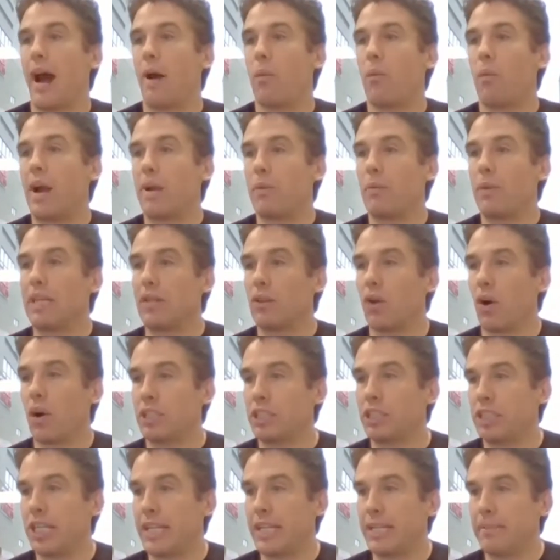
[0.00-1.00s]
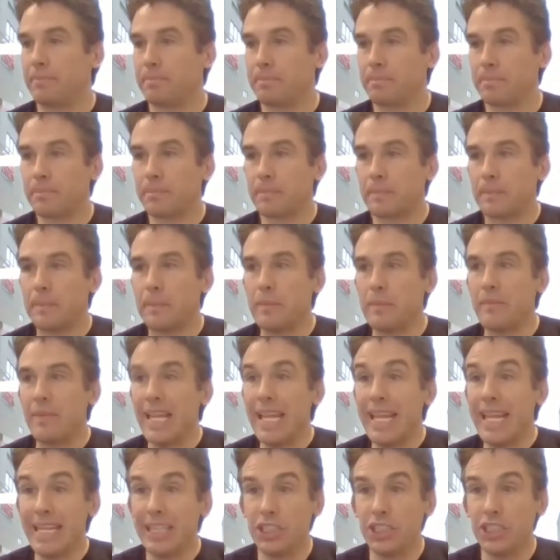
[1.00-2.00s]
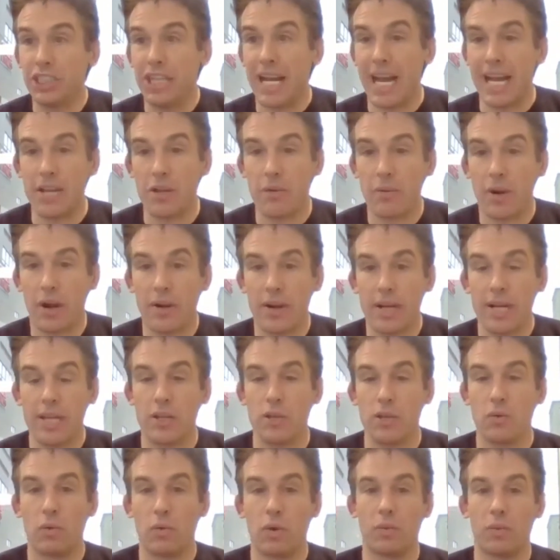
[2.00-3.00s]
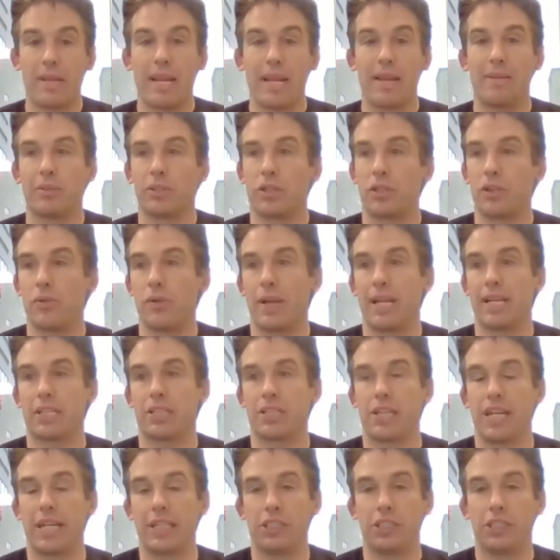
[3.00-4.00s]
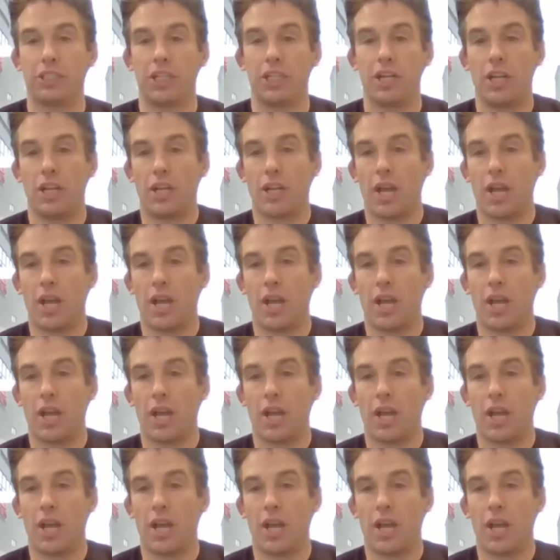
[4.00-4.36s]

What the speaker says: When we launch it in January, you will be able to exchange